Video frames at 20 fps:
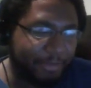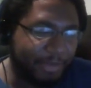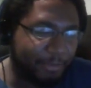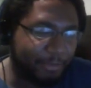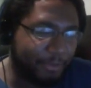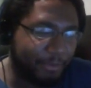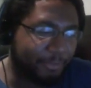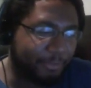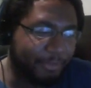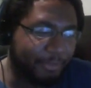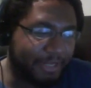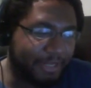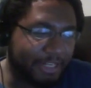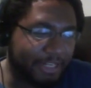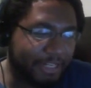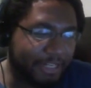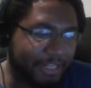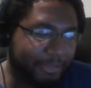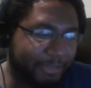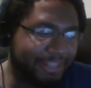my real
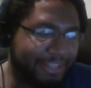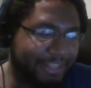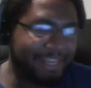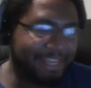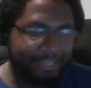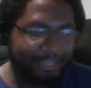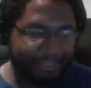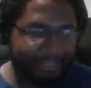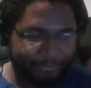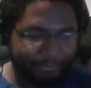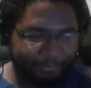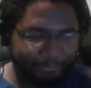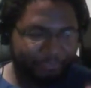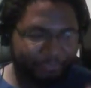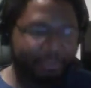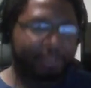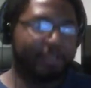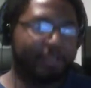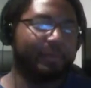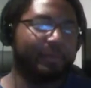mom," and then
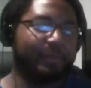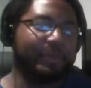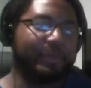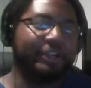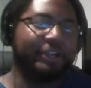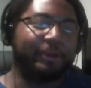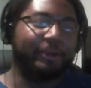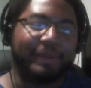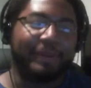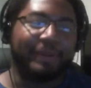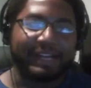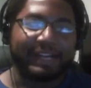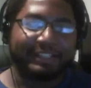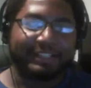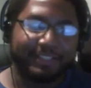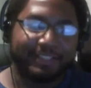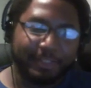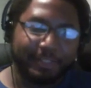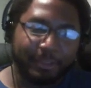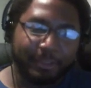we go back
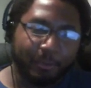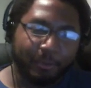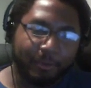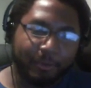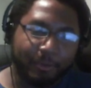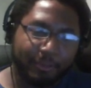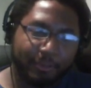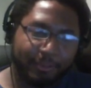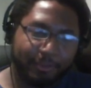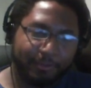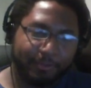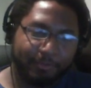to the north.